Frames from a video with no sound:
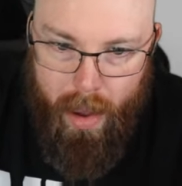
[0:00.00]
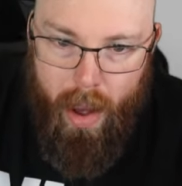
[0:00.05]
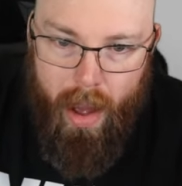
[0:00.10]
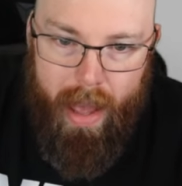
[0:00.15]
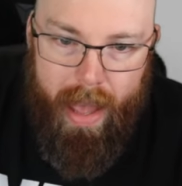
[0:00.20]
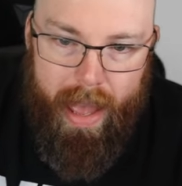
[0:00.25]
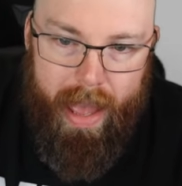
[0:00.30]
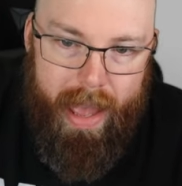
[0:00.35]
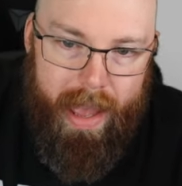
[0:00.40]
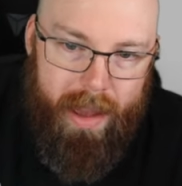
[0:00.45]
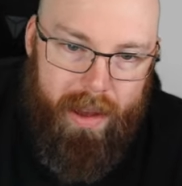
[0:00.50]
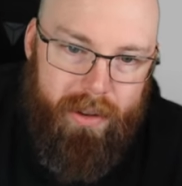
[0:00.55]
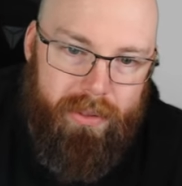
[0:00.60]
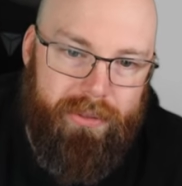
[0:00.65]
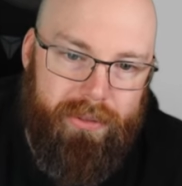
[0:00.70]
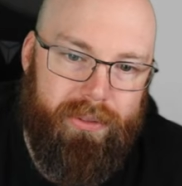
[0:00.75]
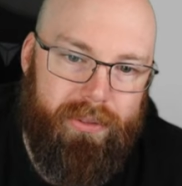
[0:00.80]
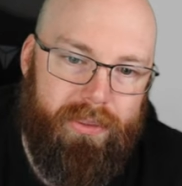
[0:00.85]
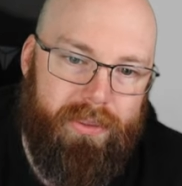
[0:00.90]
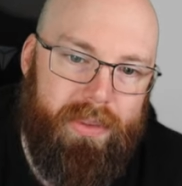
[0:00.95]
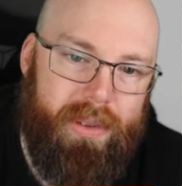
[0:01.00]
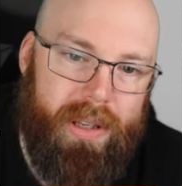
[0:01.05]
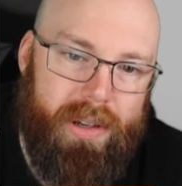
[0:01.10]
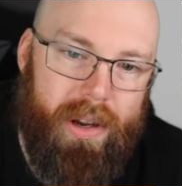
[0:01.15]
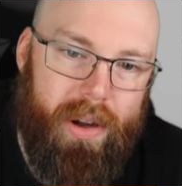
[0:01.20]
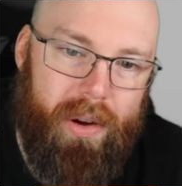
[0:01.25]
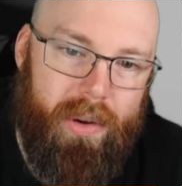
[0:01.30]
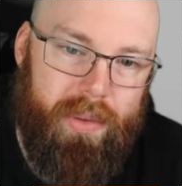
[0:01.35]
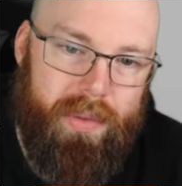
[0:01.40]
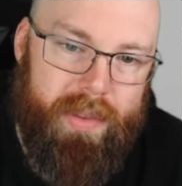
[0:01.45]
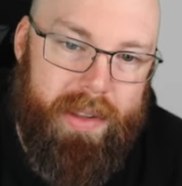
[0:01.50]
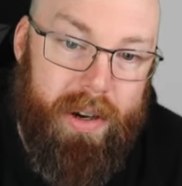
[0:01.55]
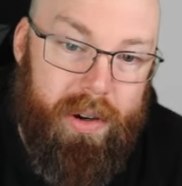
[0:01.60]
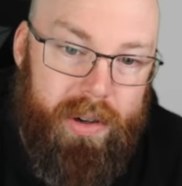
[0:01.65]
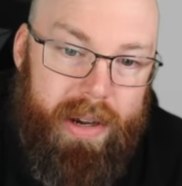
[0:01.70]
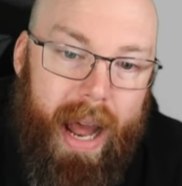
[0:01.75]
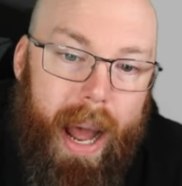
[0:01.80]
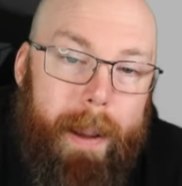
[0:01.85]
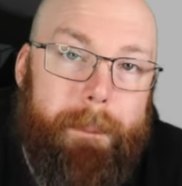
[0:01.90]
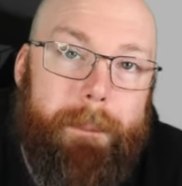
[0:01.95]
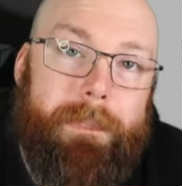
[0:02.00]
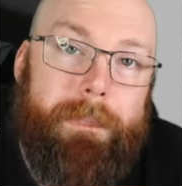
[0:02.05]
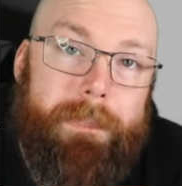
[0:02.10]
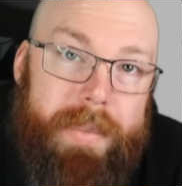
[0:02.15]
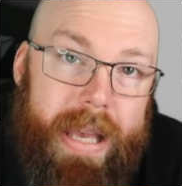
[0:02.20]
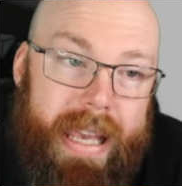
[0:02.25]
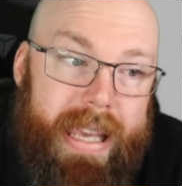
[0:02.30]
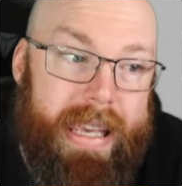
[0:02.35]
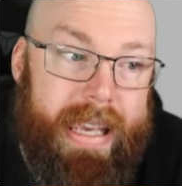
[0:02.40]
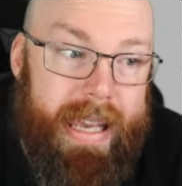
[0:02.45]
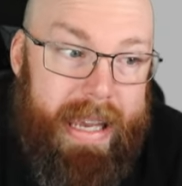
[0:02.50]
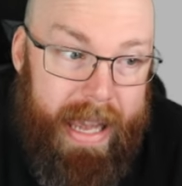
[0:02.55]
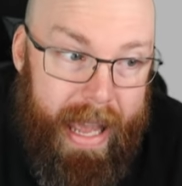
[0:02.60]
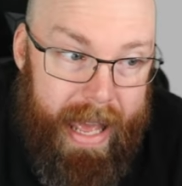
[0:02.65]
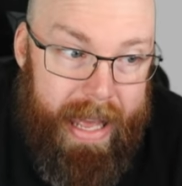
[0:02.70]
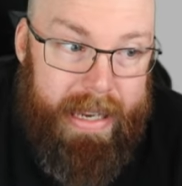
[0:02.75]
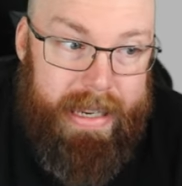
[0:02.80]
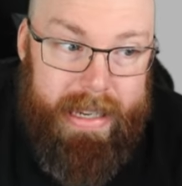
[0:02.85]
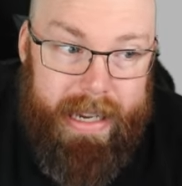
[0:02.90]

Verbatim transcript: if you know they're not making any